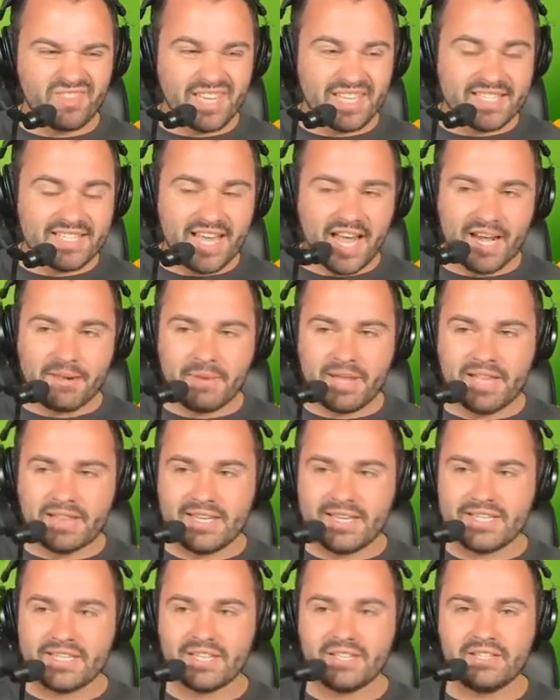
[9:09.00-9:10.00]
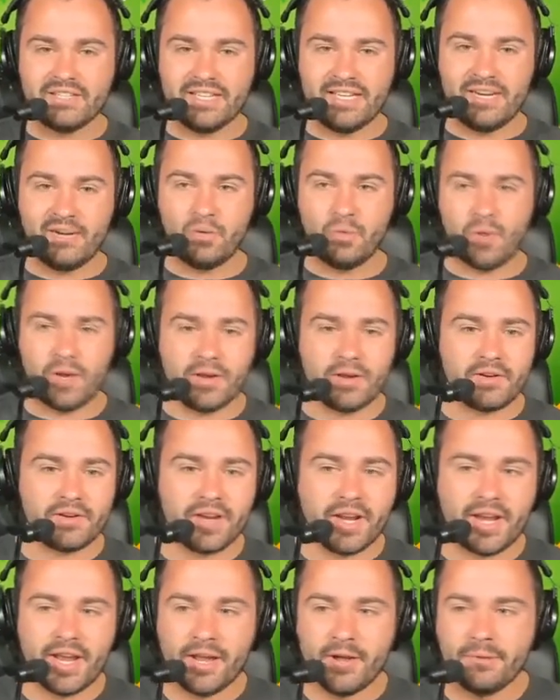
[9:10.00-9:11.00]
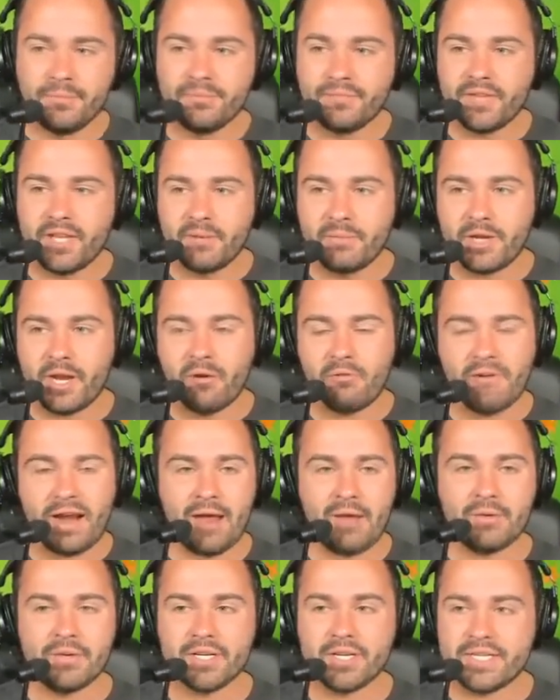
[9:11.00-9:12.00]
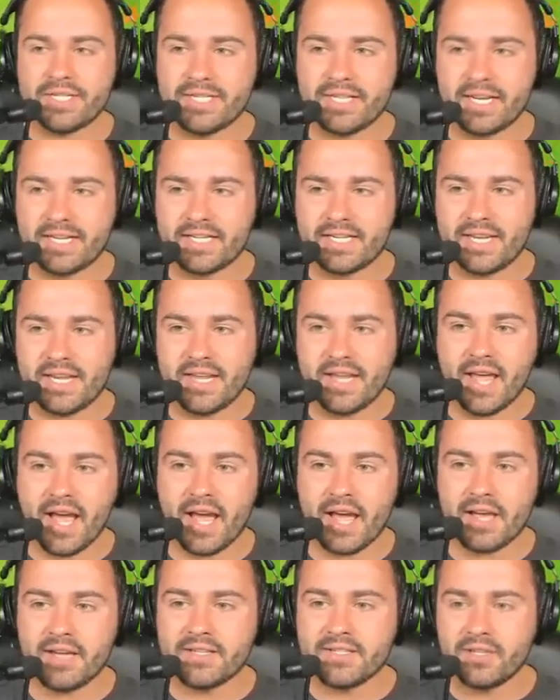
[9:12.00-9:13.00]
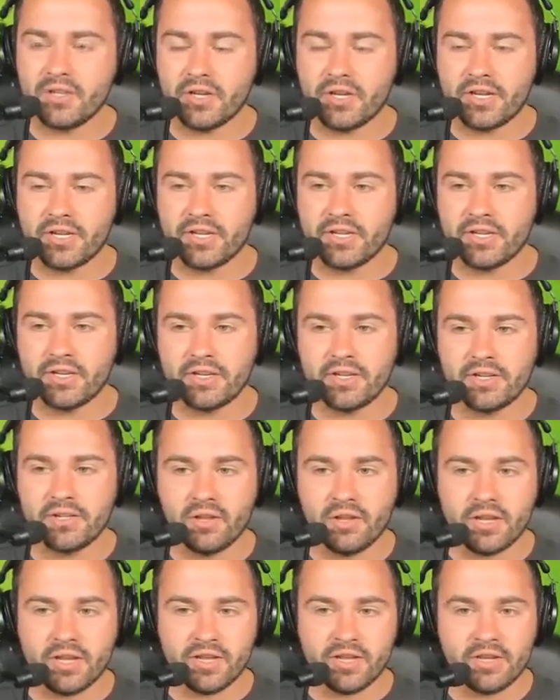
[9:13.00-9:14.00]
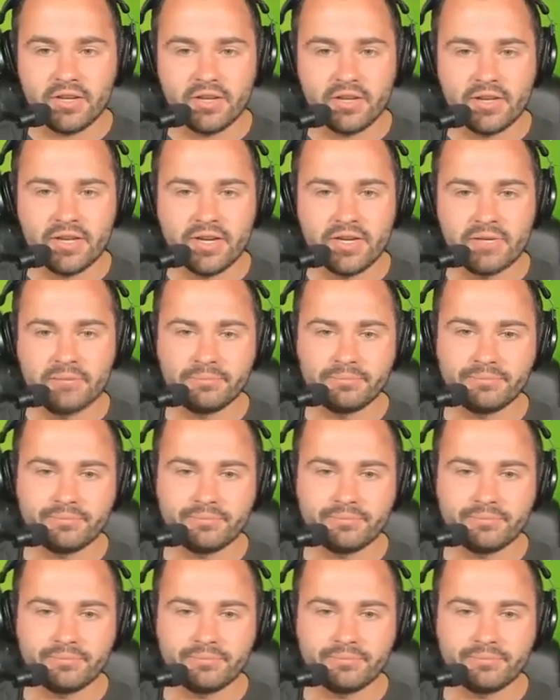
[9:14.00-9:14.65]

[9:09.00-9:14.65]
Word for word: it's gotta be at least a little weird, you know? Here we go, round 60, guys. Looking good, looking good.